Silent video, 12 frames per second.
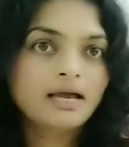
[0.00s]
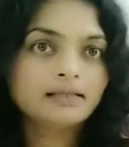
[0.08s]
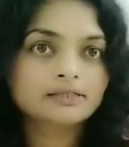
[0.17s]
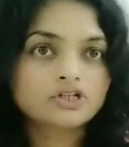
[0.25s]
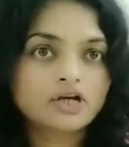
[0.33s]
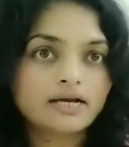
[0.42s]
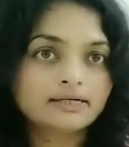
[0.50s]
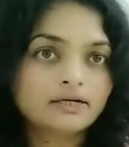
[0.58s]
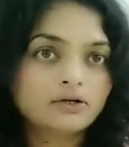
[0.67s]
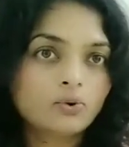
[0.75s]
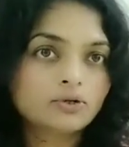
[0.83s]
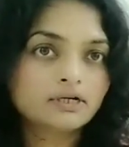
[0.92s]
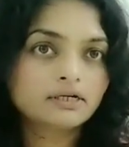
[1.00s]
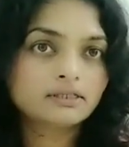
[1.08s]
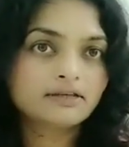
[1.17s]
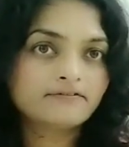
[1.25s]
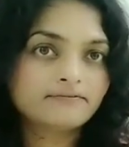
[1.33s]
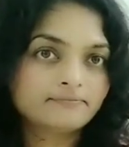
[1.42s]
And the child can hold it
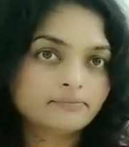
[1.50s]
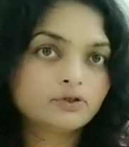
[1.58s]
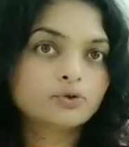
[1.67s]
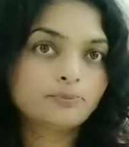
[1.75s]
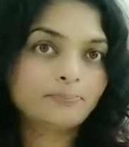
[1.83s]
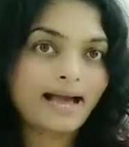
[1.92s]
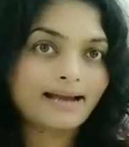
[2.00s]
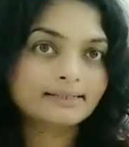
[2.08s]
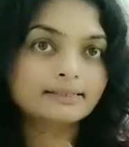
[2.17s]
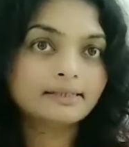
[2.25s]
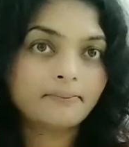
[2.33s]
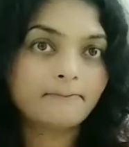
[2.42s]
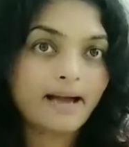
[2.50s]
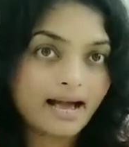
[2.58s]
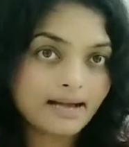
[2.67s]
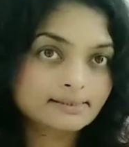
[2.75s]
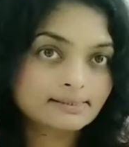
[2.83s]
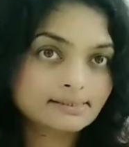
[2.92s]
in their, you could pack it in their
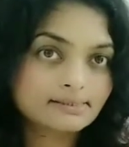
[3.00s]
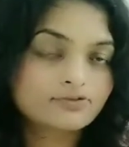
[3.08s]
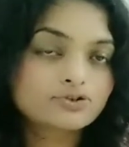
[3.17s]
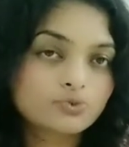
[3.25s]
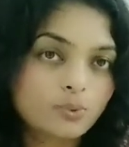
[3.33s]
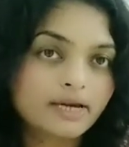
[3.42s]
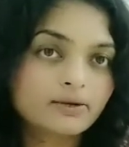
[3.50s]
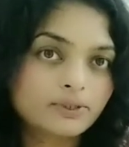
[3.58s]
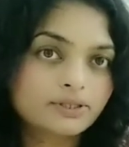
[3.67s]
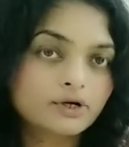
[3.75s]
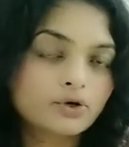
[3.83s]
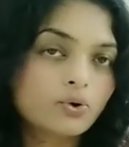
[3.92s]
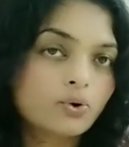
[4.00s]
bags to wherever they go,